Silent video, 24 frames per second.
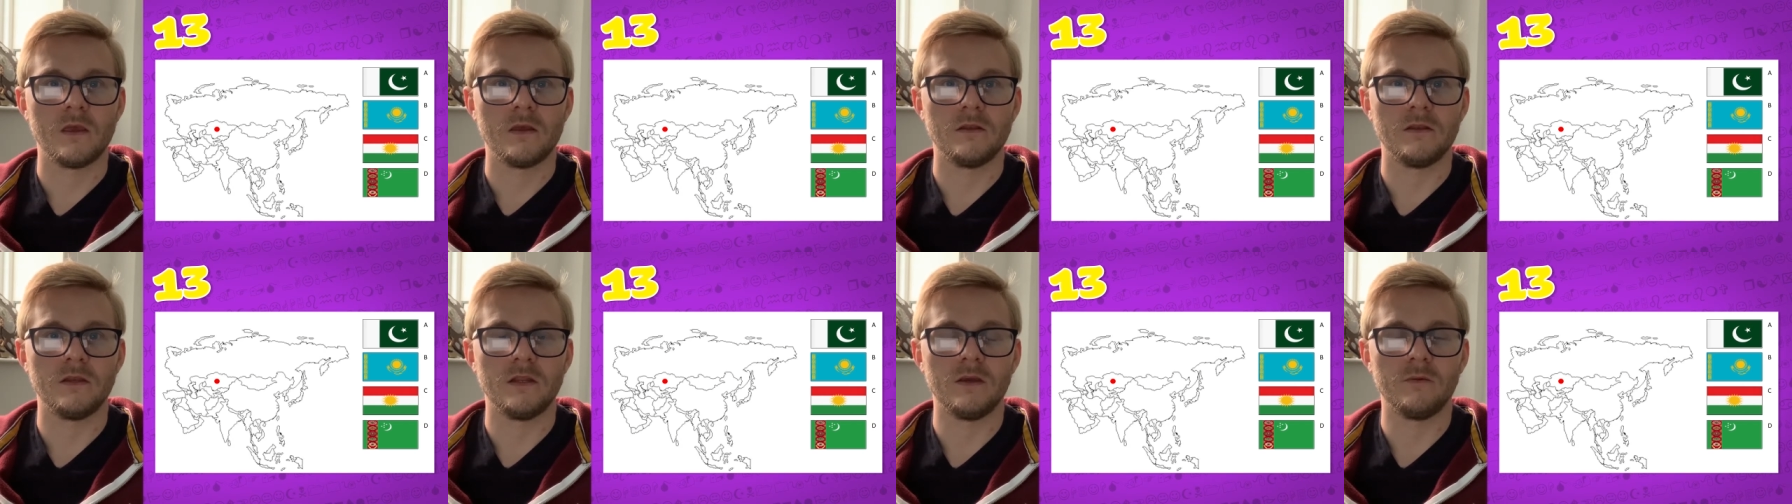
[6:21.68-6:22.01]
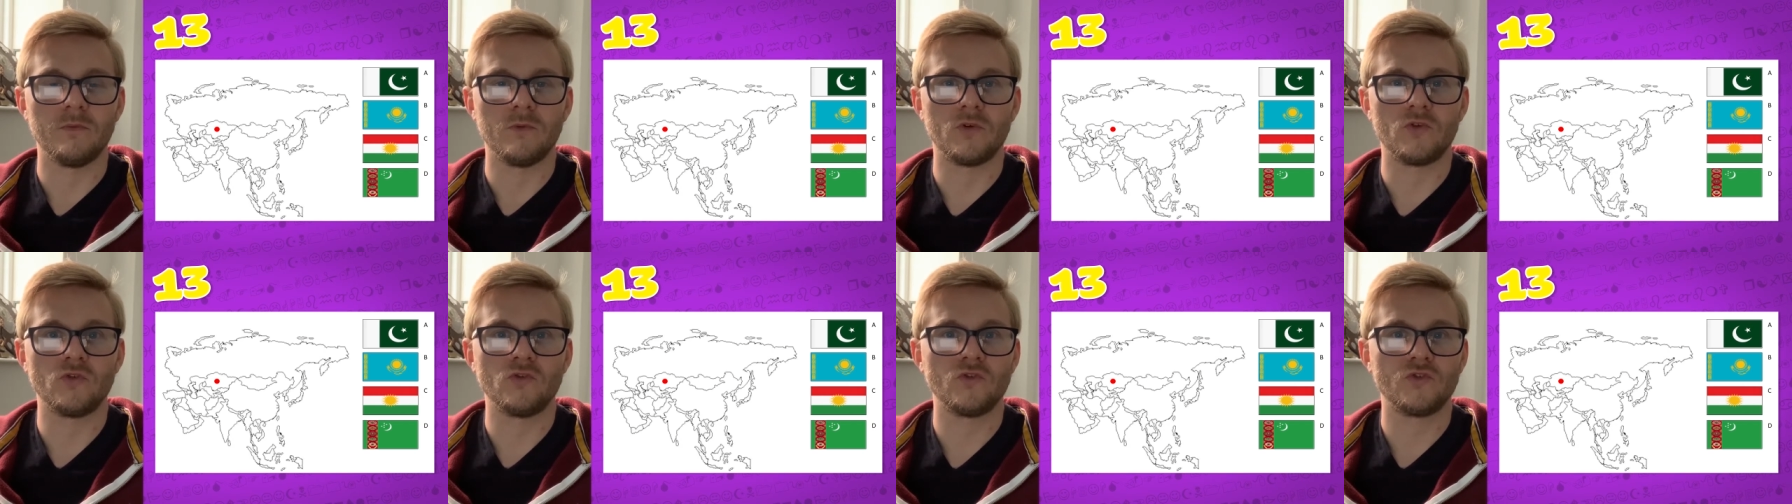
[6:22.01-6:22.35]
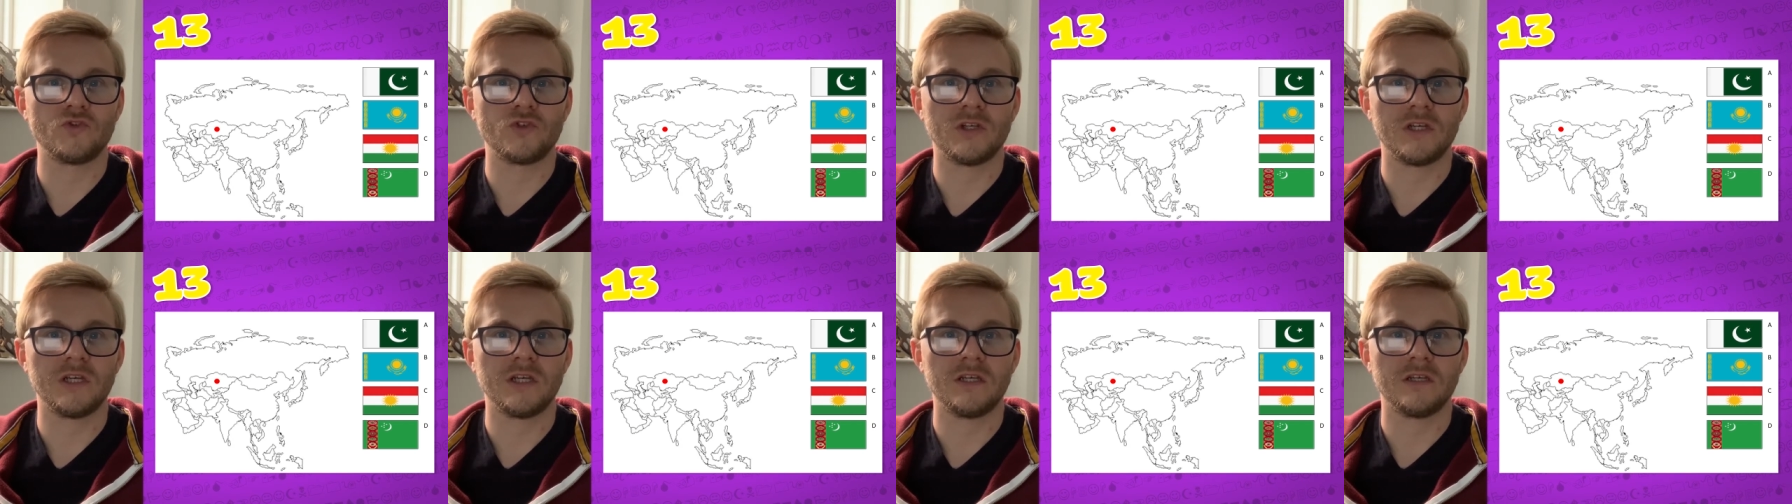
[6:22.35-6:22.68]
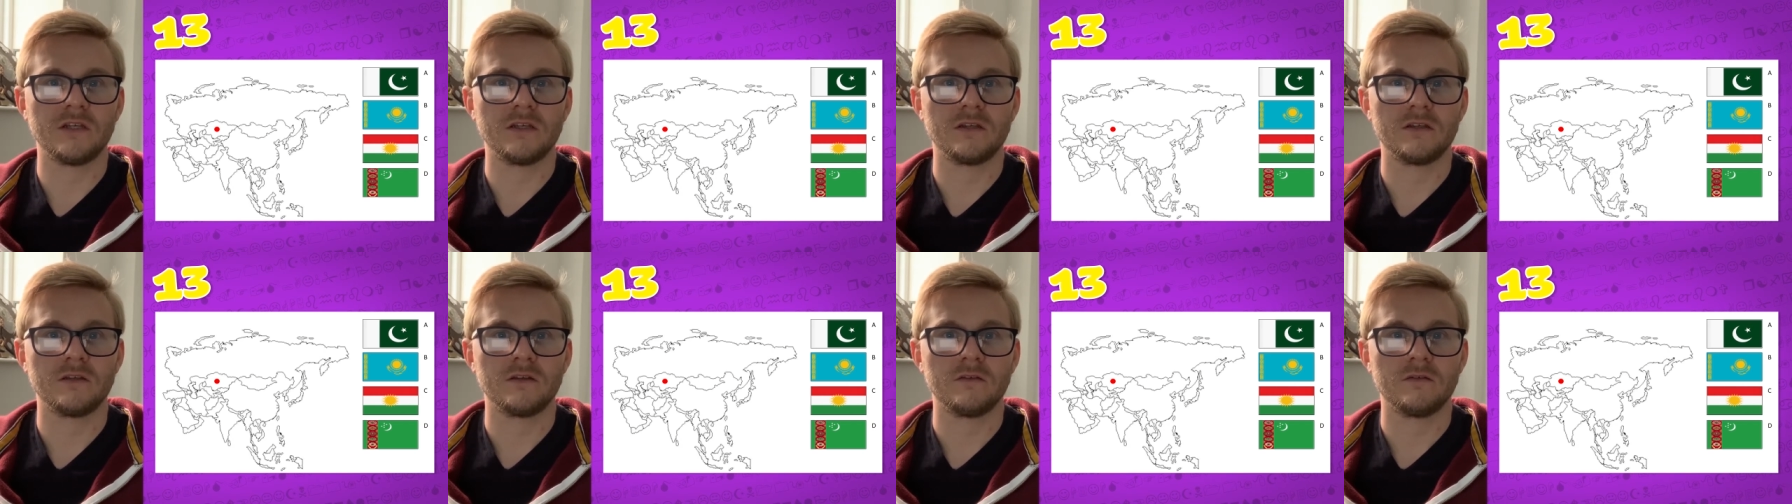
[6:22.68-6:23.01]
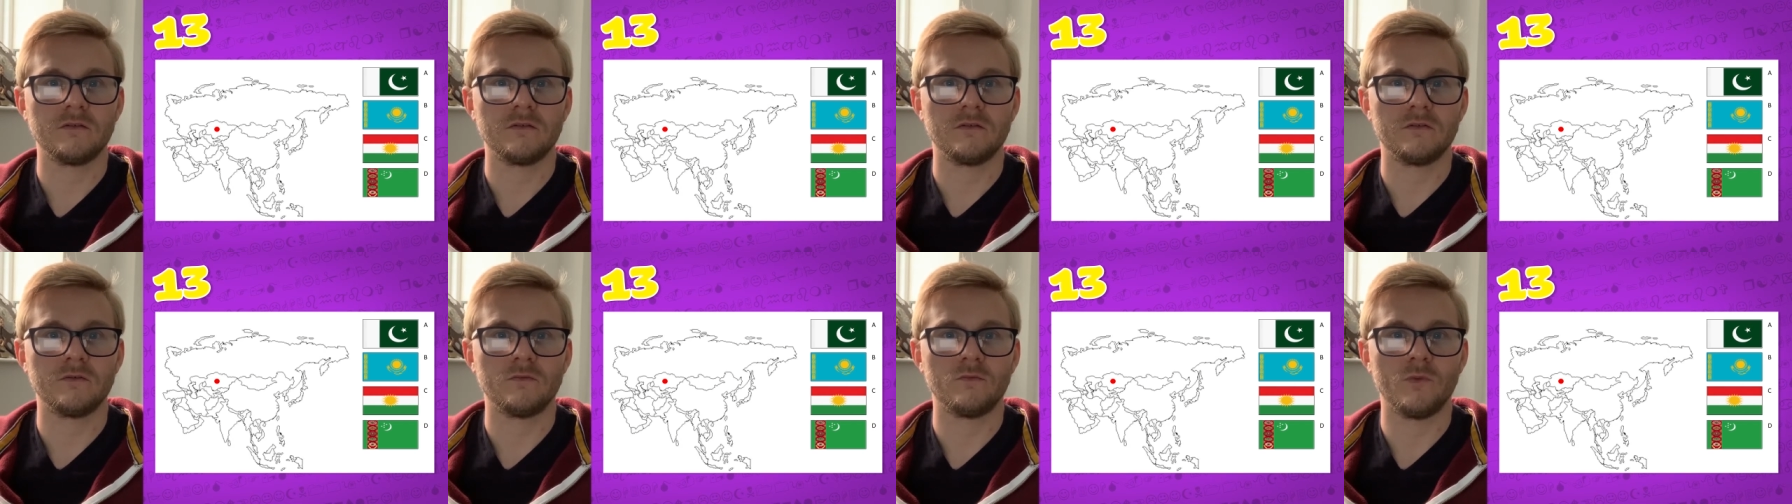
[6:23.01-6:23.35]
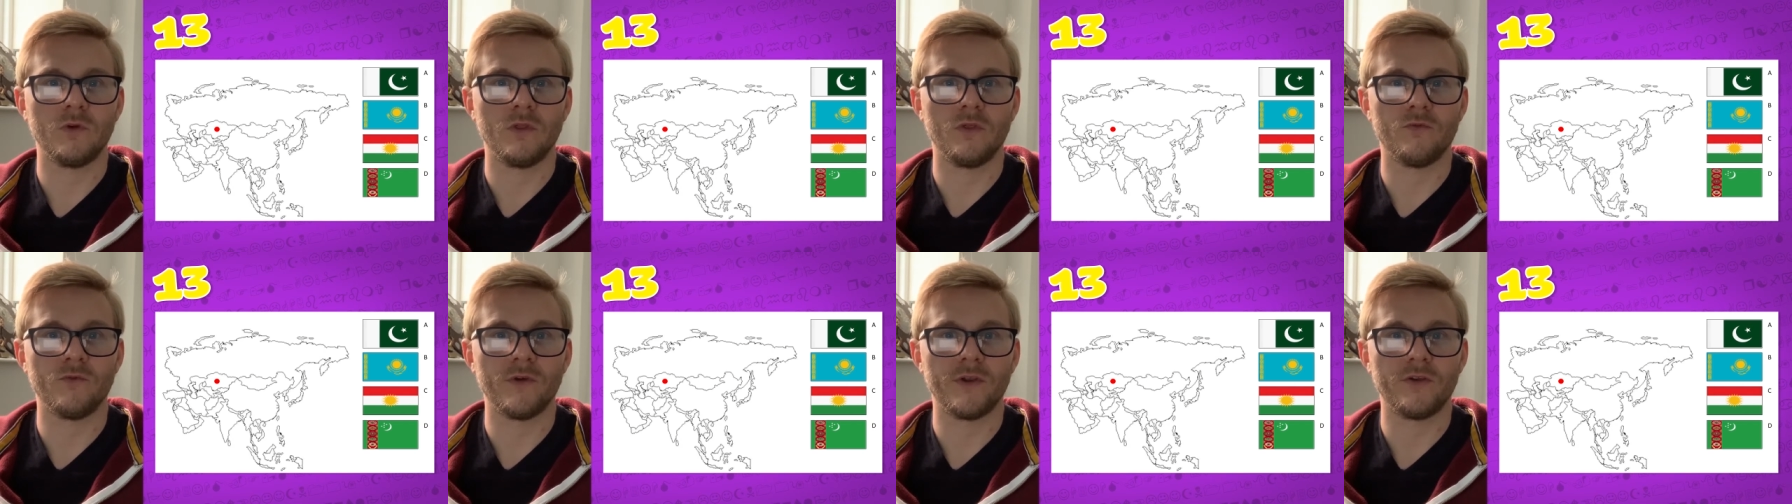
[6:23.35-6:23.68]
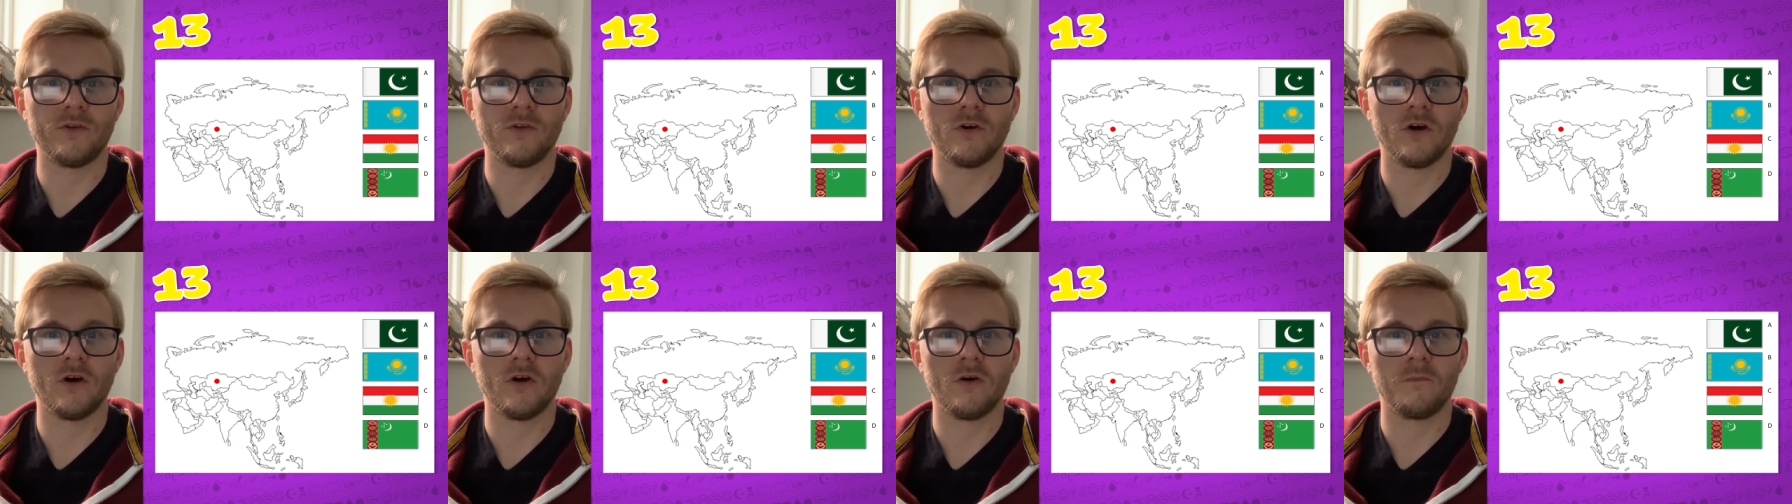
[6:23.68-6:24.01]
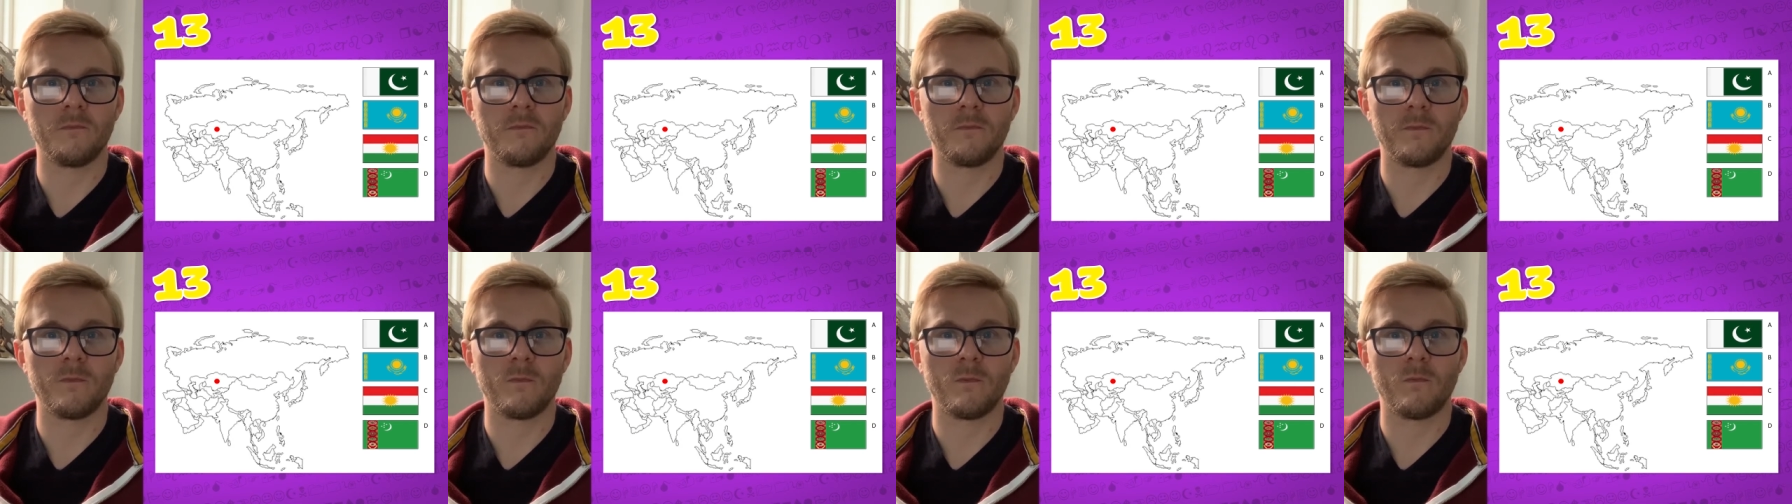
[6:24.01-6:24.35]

name the country with the red dot